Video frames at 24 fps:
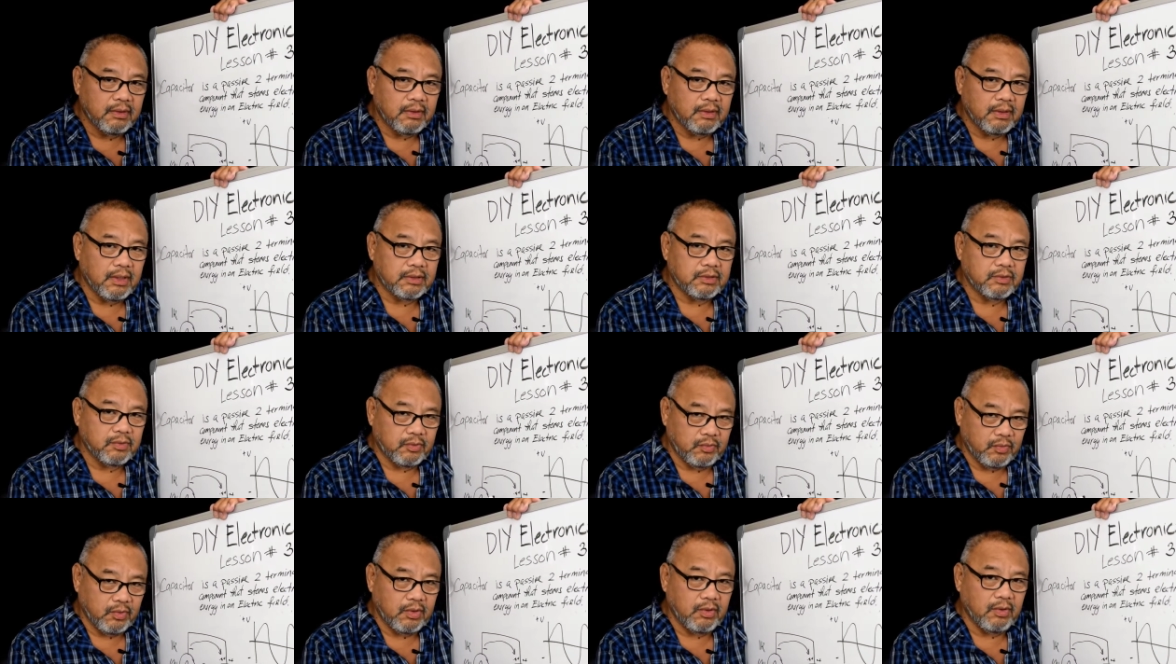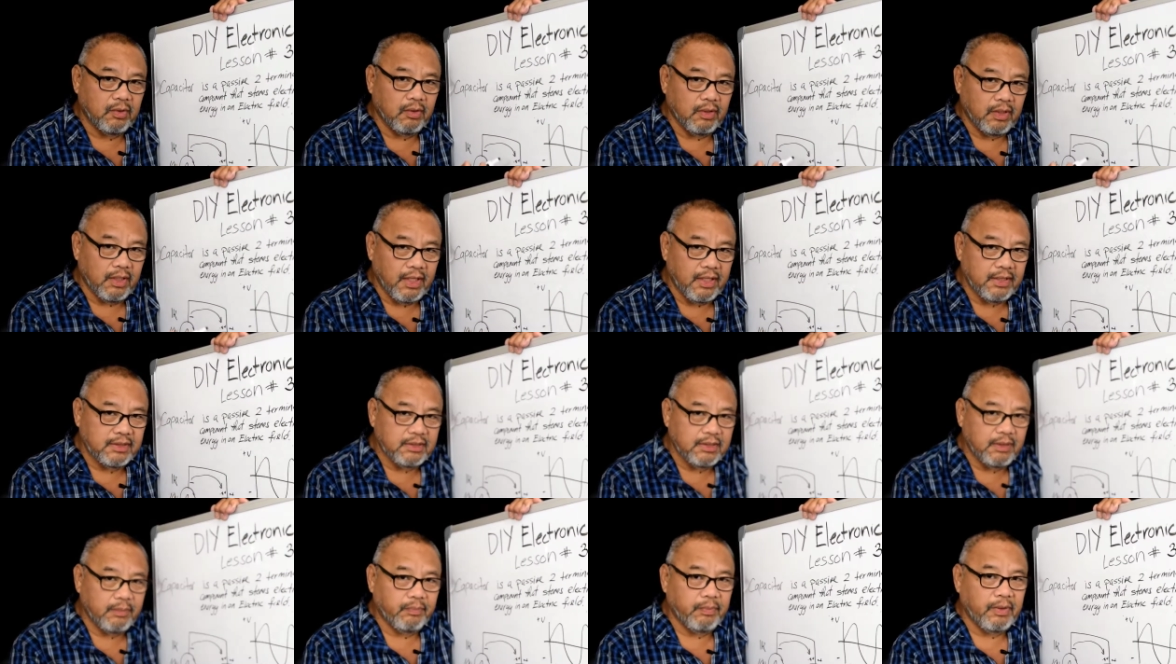That's what we call
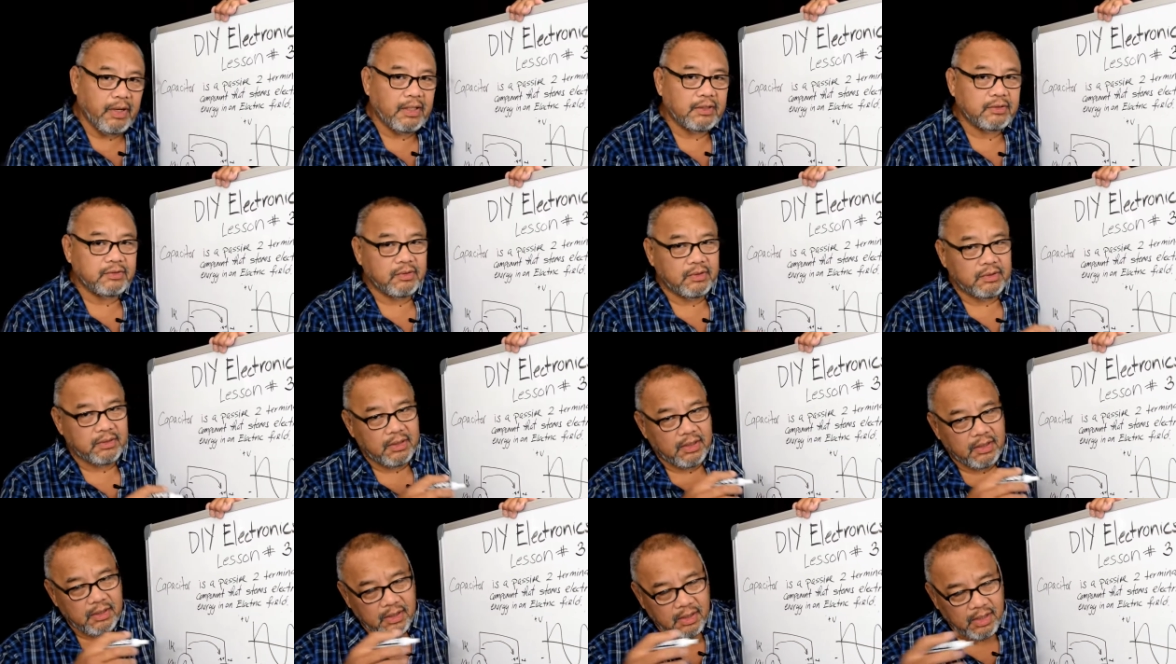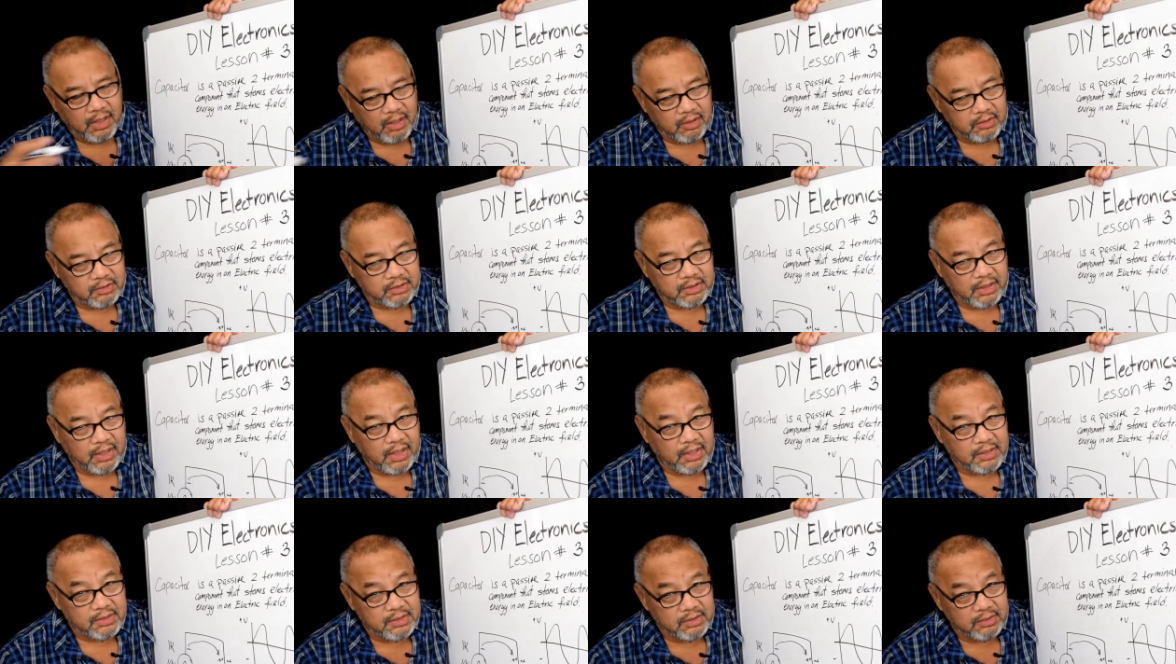AC pass-through. It allows the
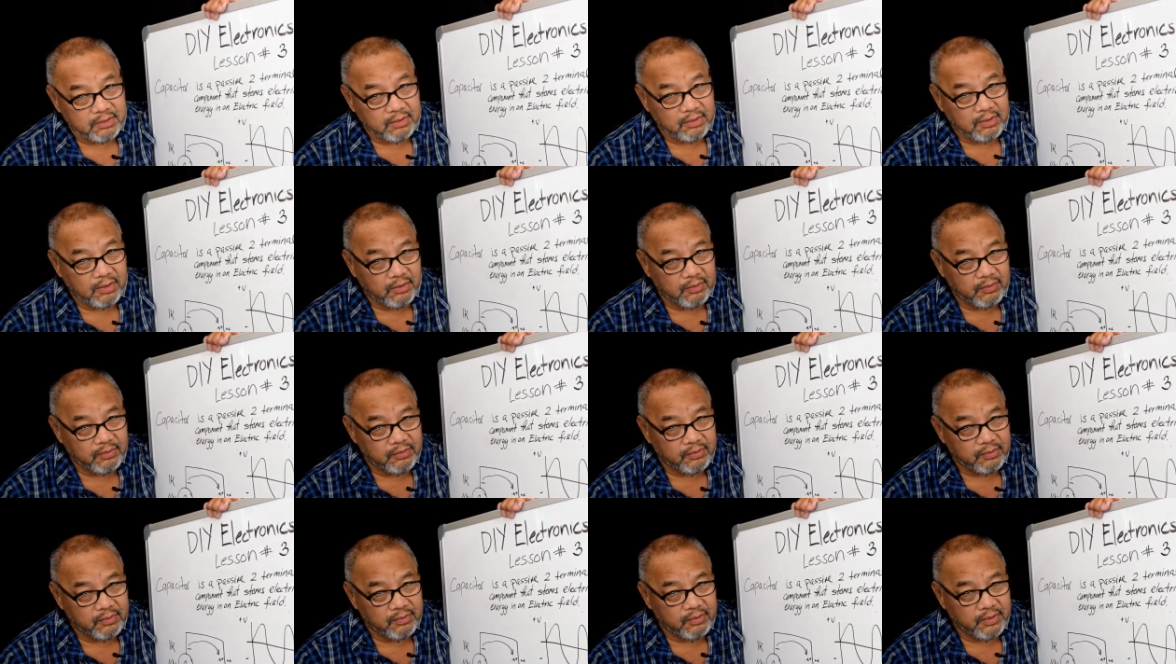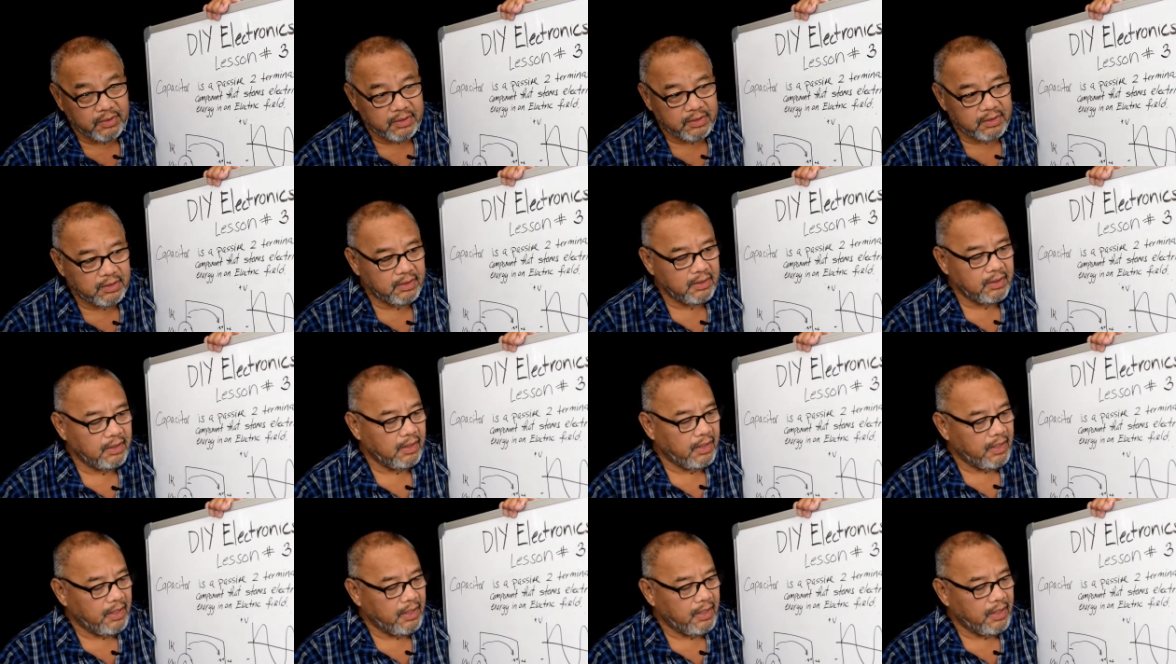AC to go through it